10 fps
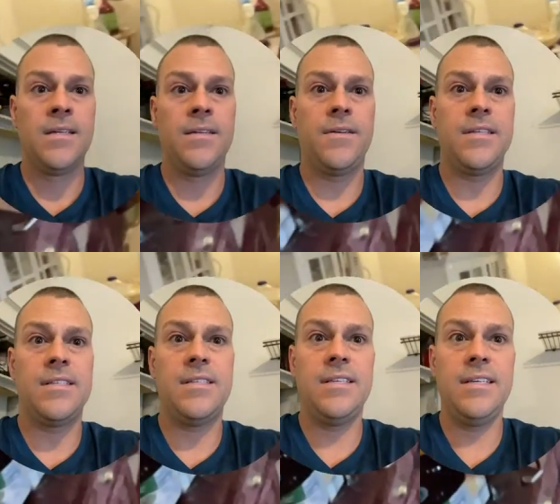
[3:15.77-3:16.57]
You can
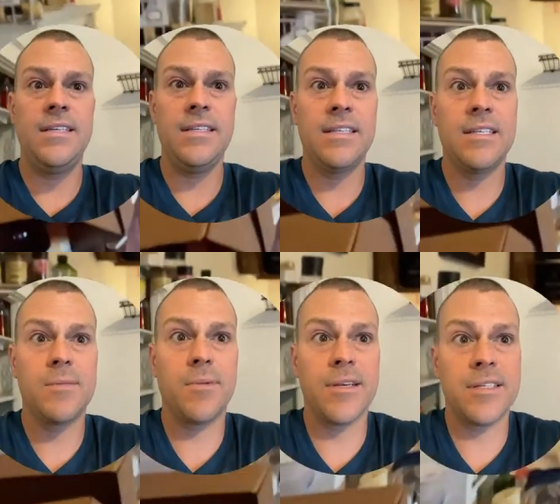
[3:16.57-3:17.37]
see that this
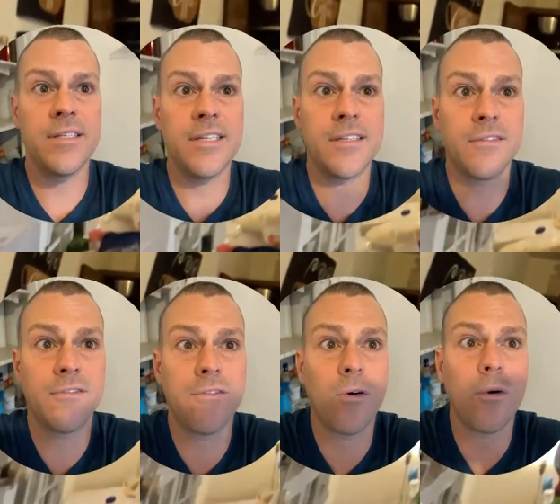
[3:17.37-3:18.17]
place needs a
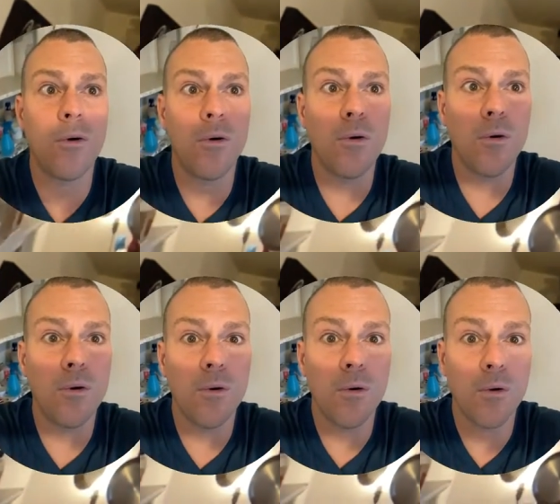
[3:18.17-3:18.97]

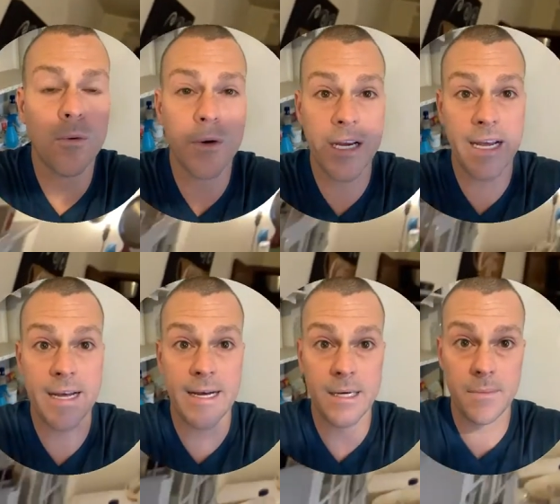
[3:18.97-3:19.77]
full
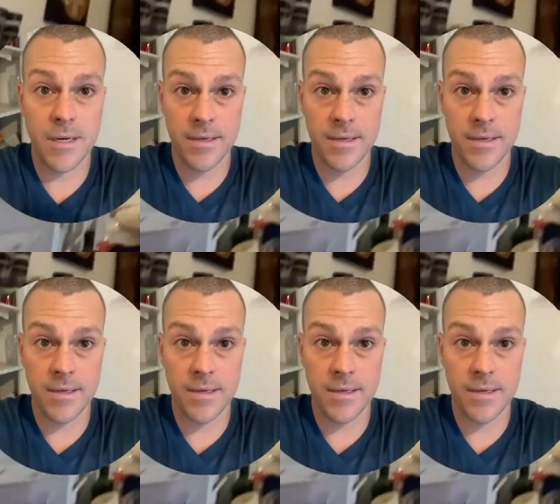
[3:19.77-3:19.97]
rehab.